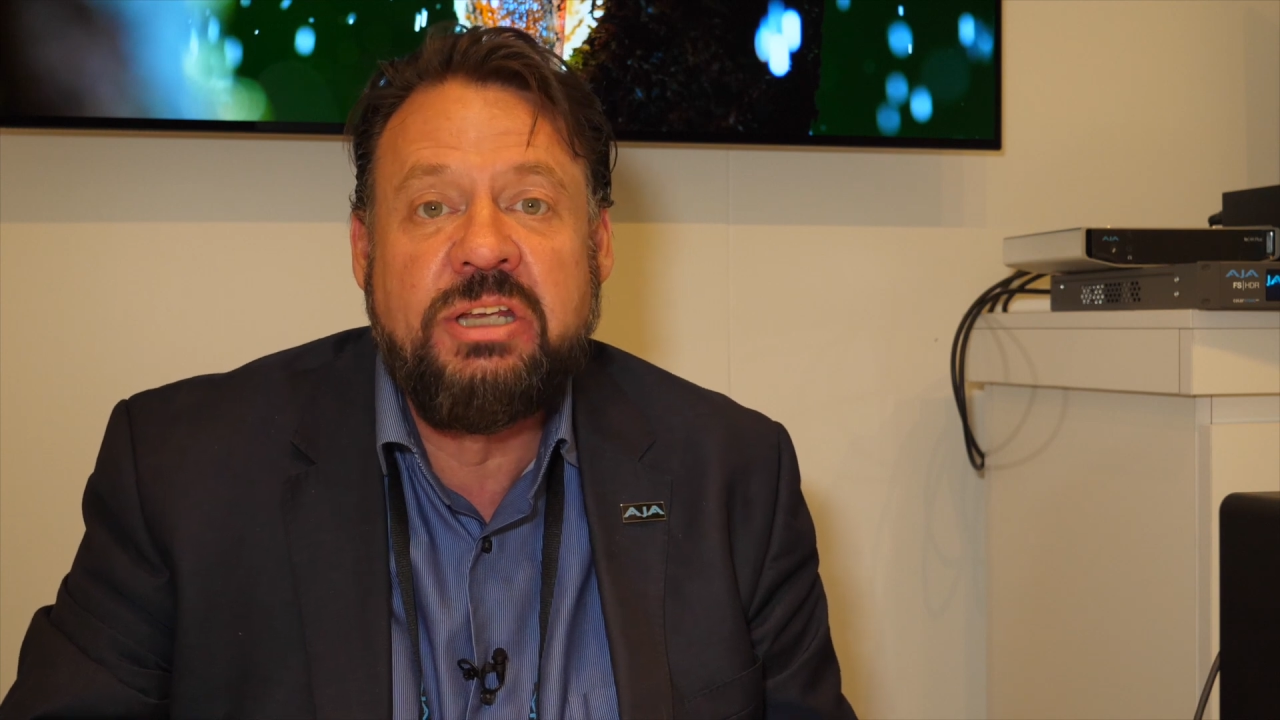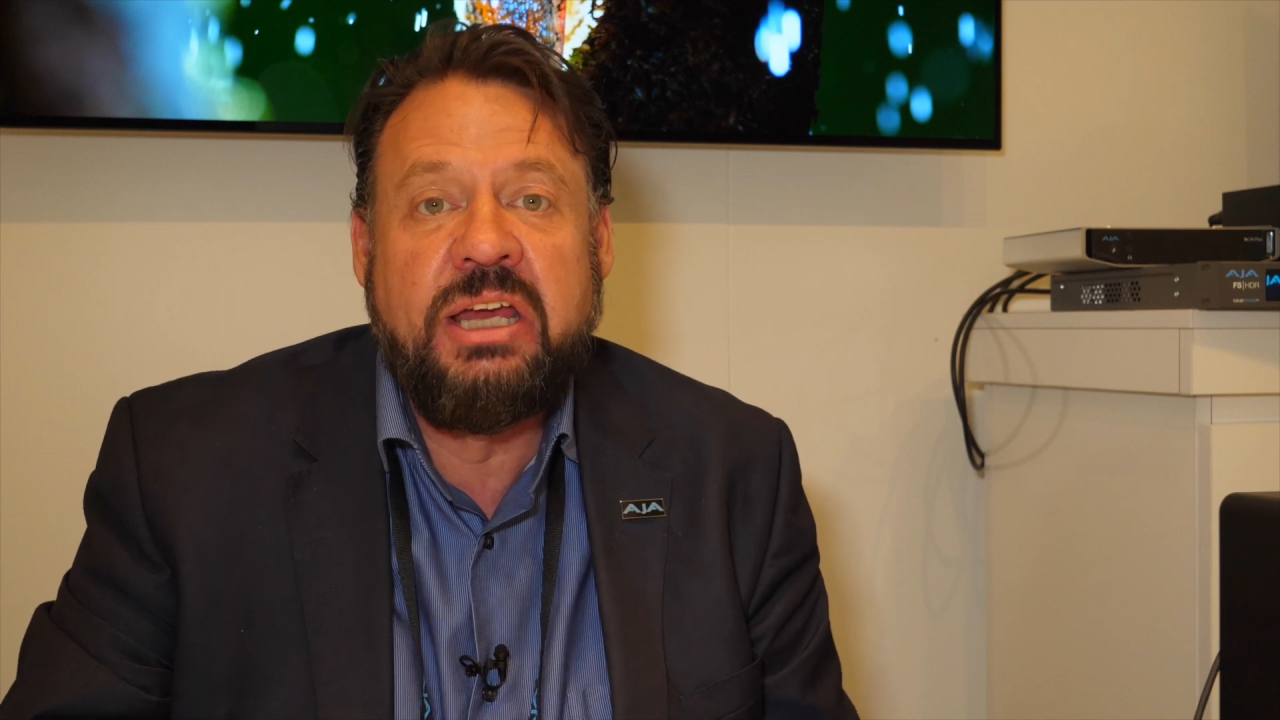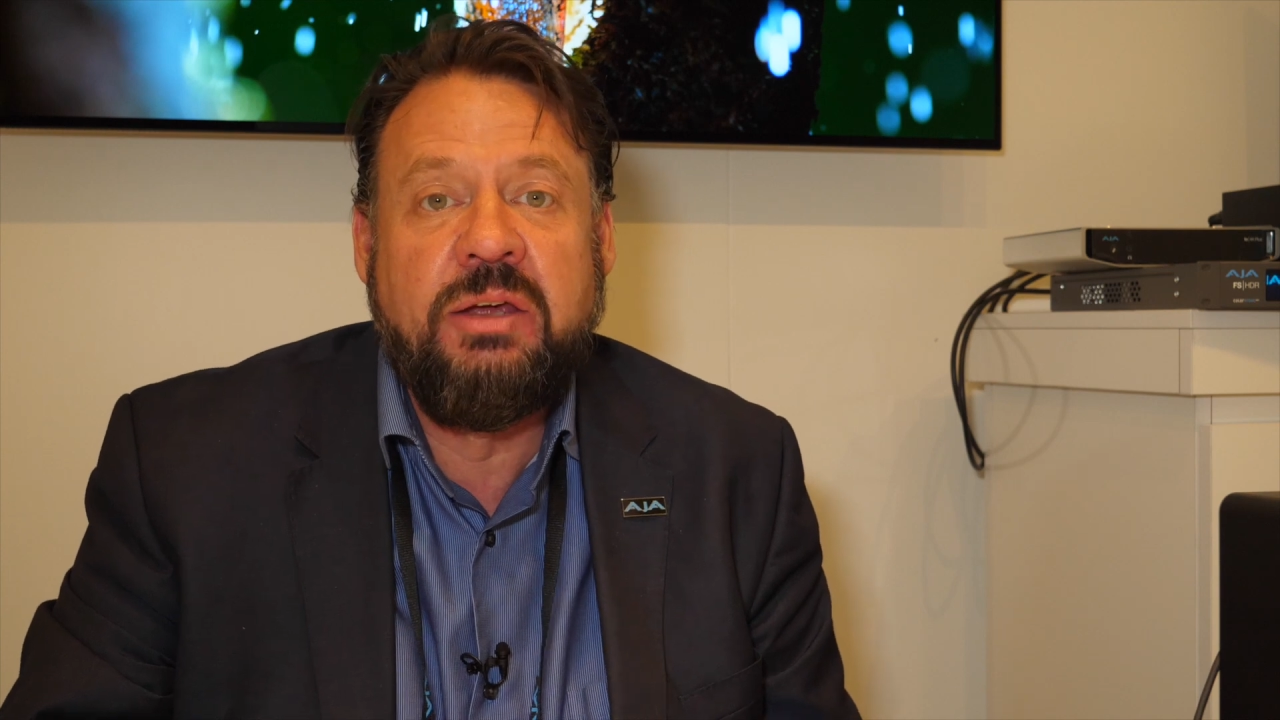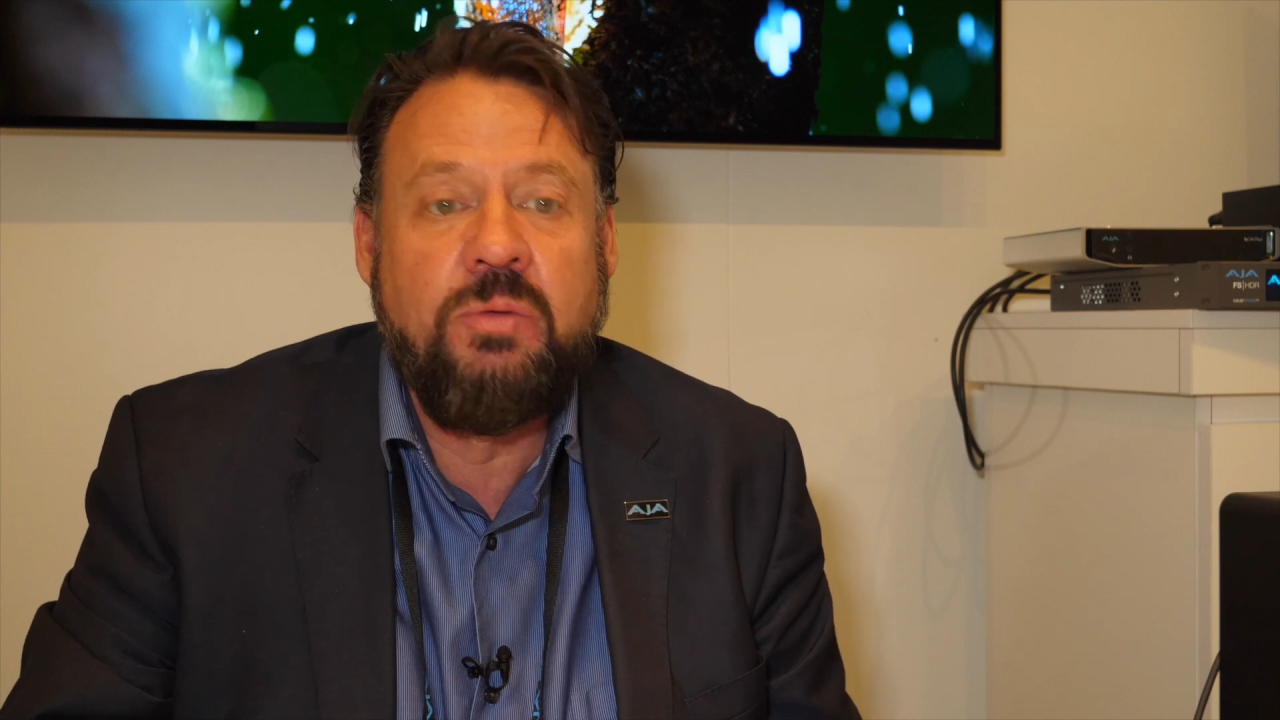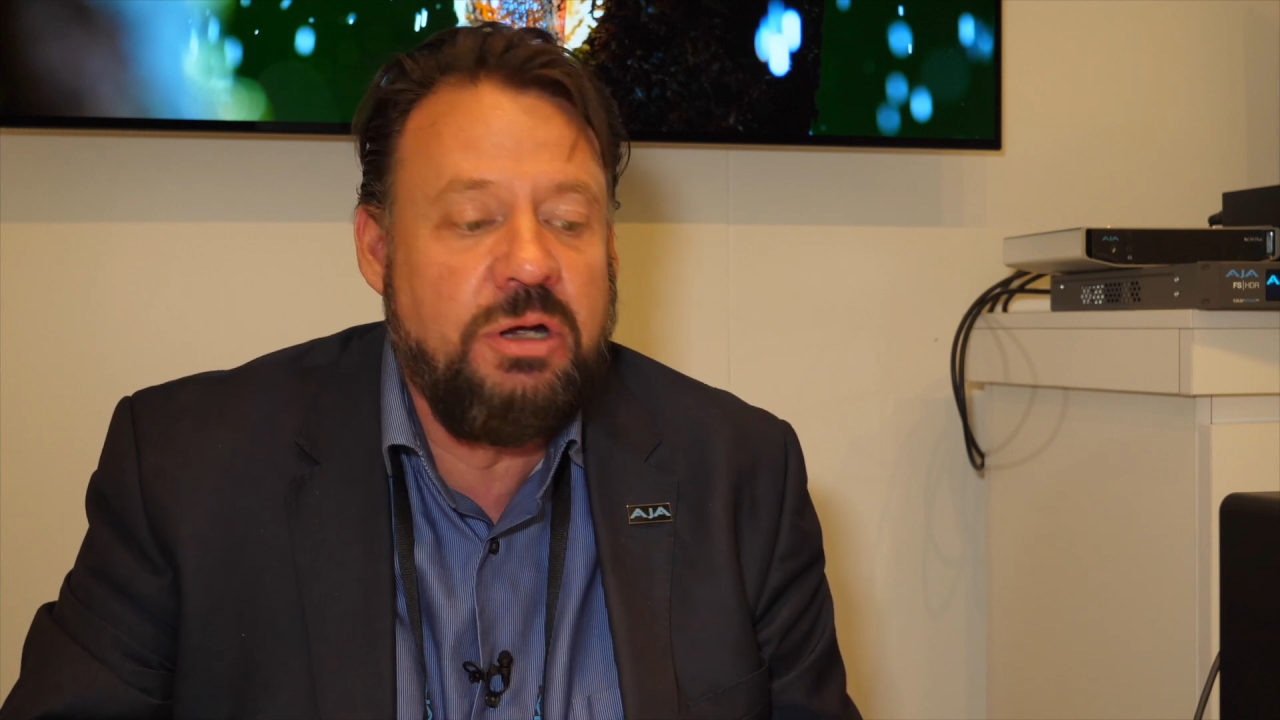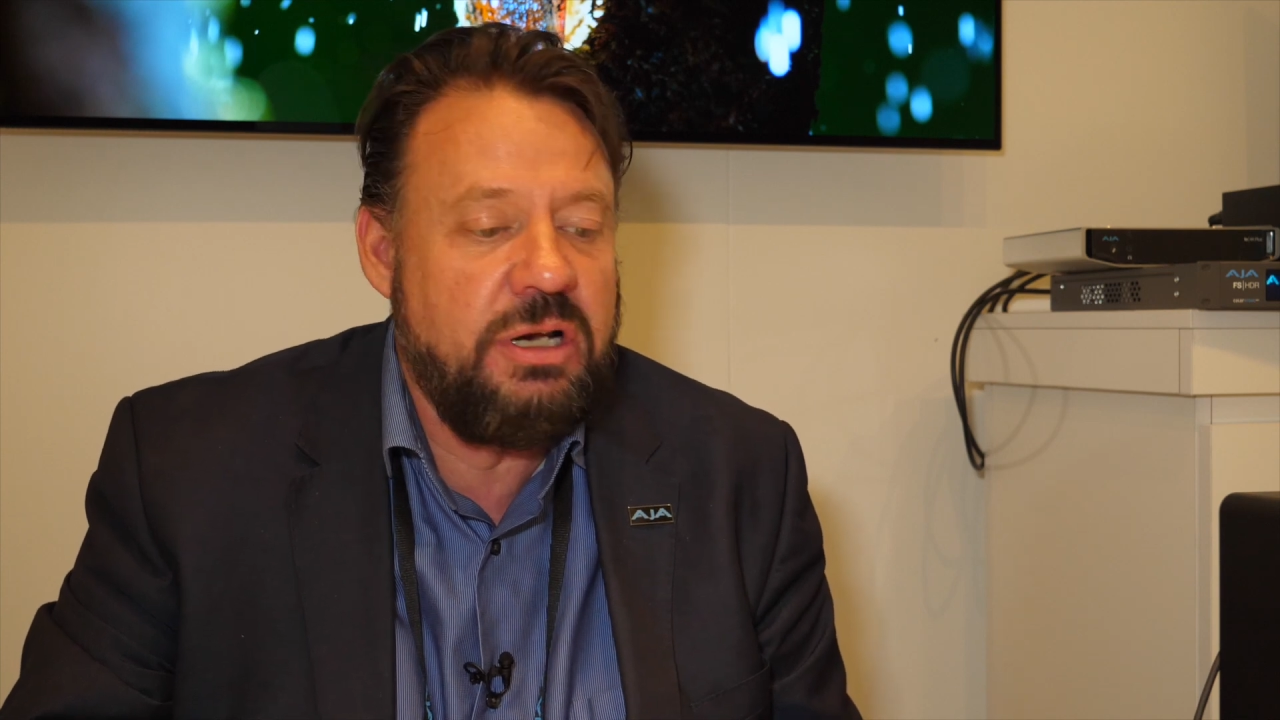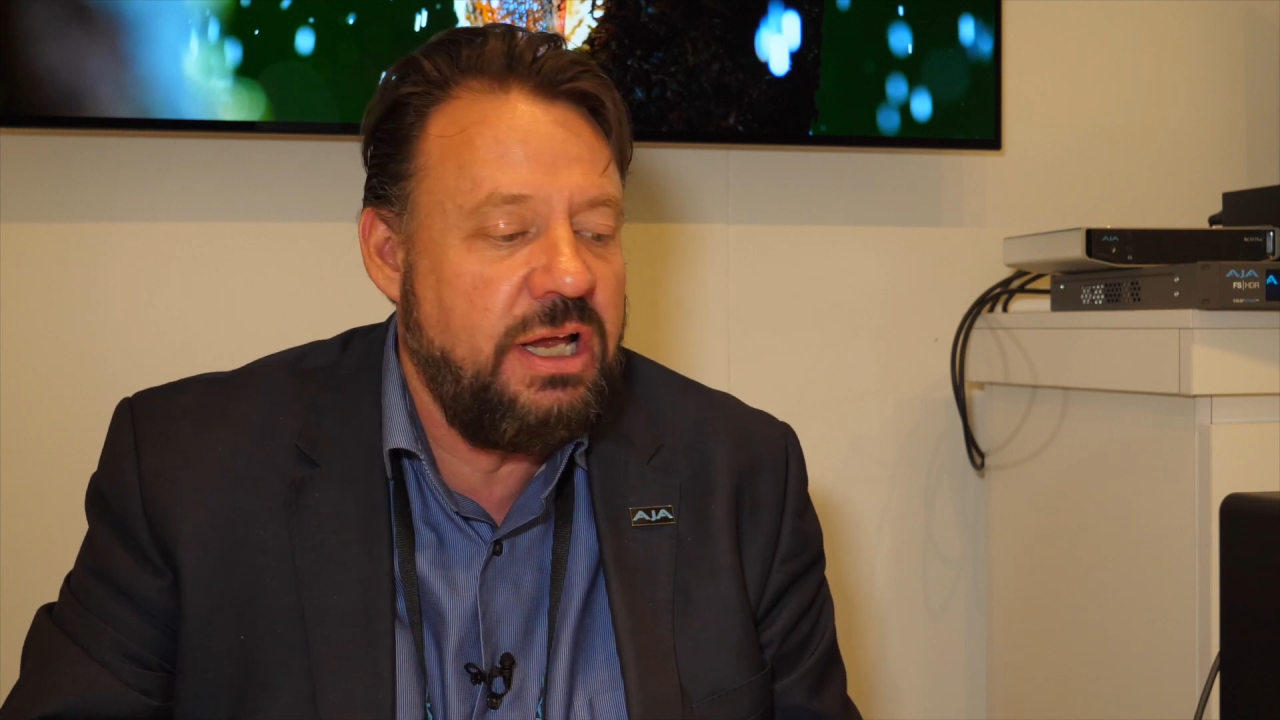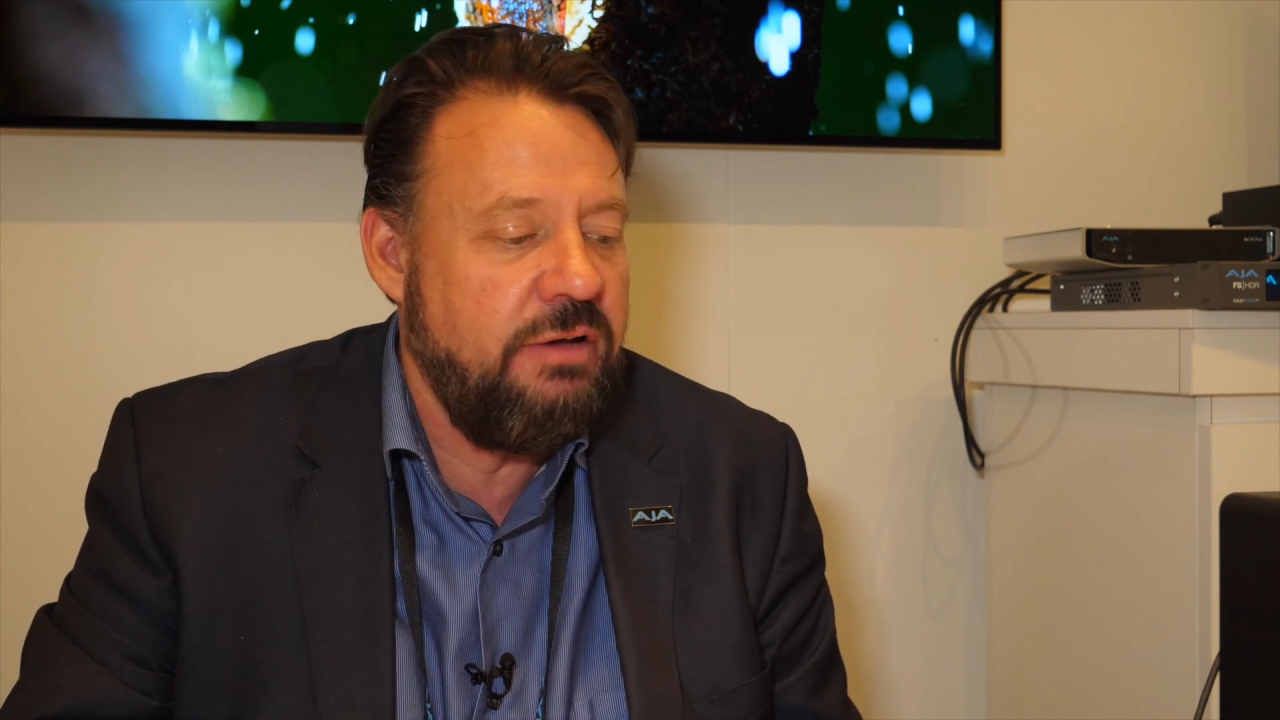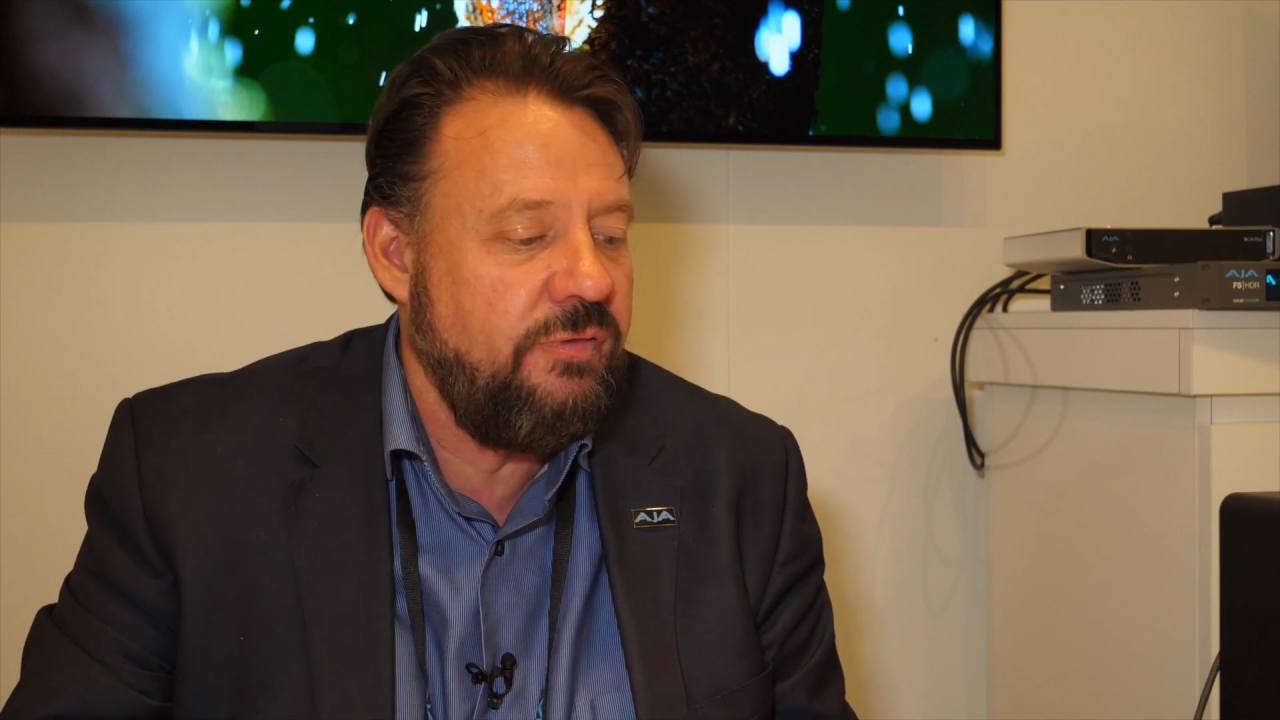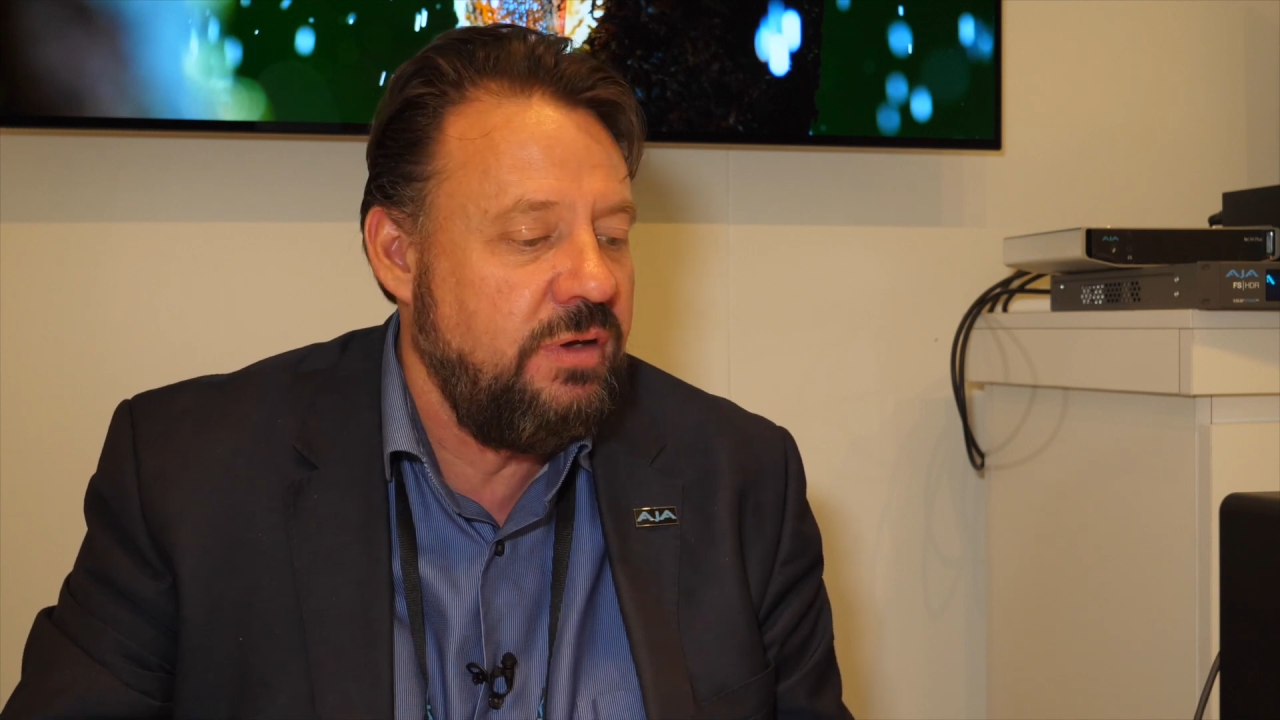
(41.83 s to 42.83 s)
daily work
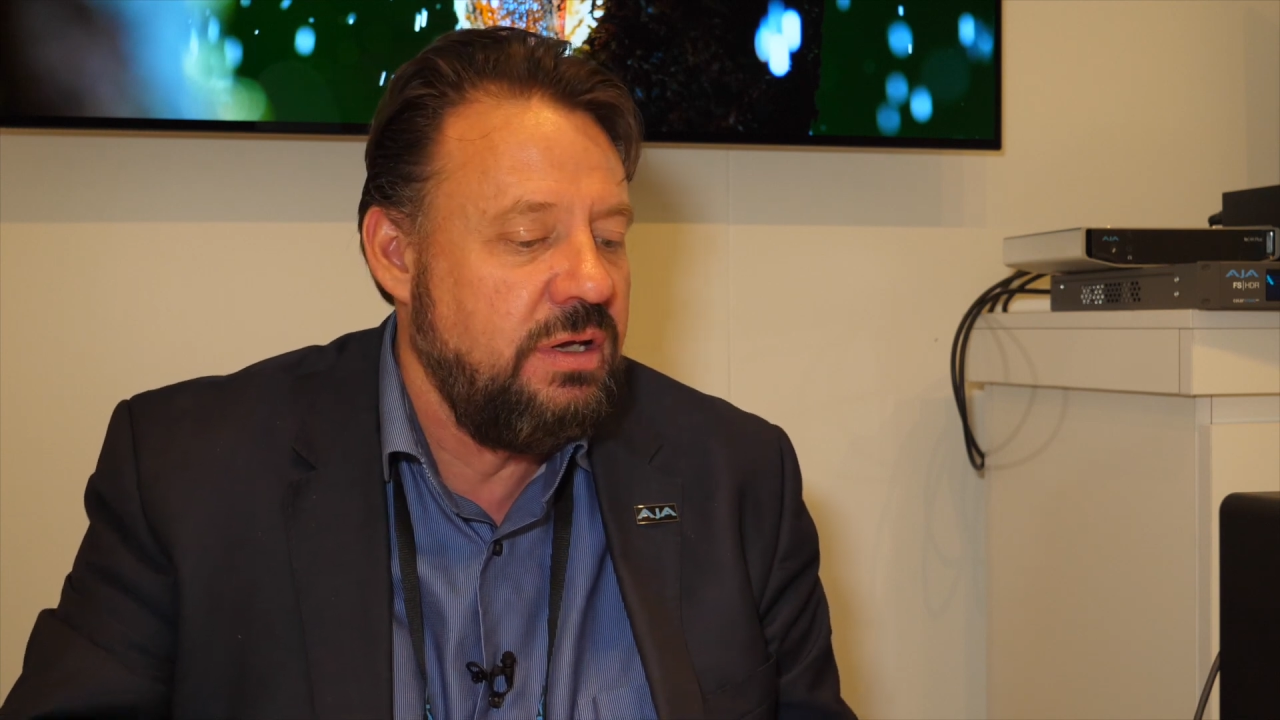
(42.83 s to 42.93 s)
life.